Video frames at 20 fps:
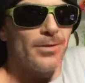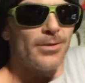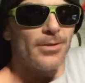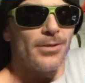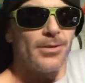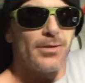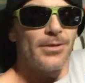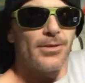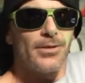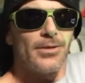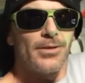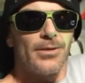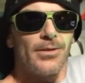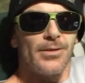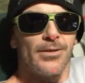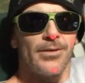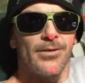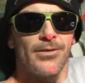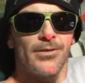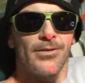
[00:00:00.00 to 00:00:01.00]
request of
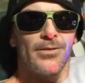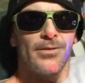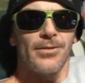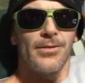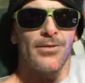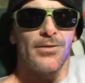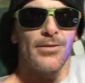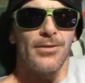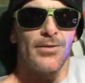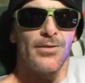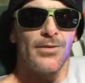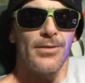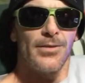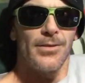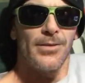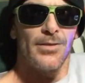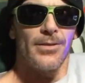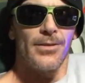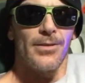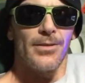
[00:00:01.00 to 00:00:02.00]
some more soggy
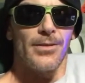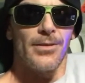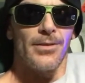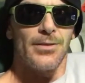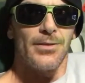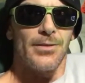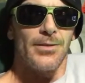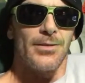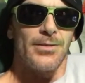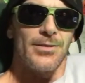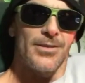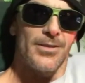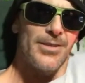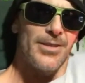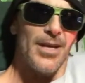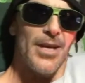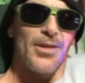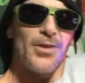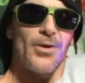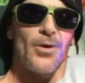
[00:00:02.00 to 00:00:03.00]
bottom boys. This
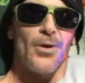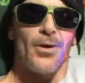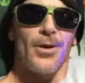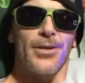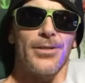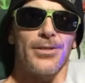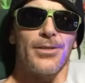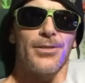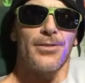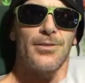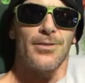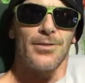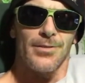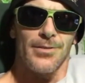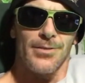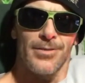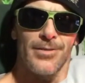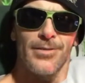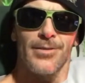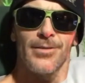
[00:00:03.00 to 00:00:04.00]
guy, the artist.
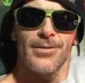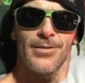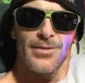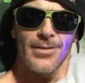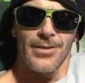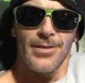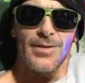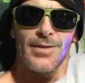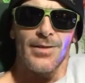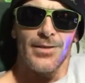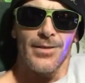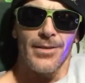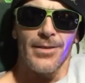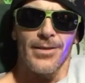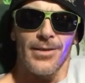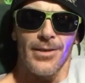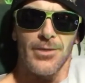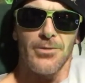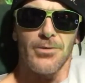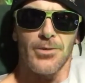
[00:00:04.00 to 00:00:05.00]
So this is uh,
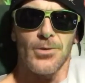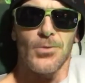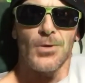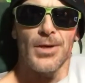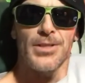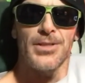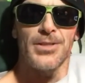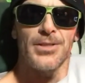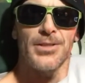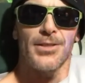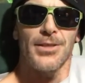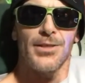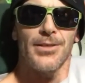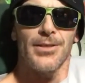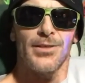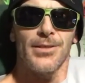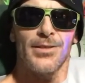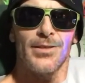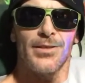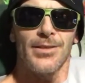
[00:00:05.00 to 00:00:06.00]
he requested going
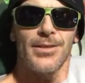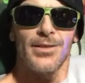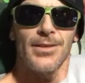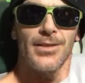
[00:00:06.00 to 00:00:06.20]
it. out my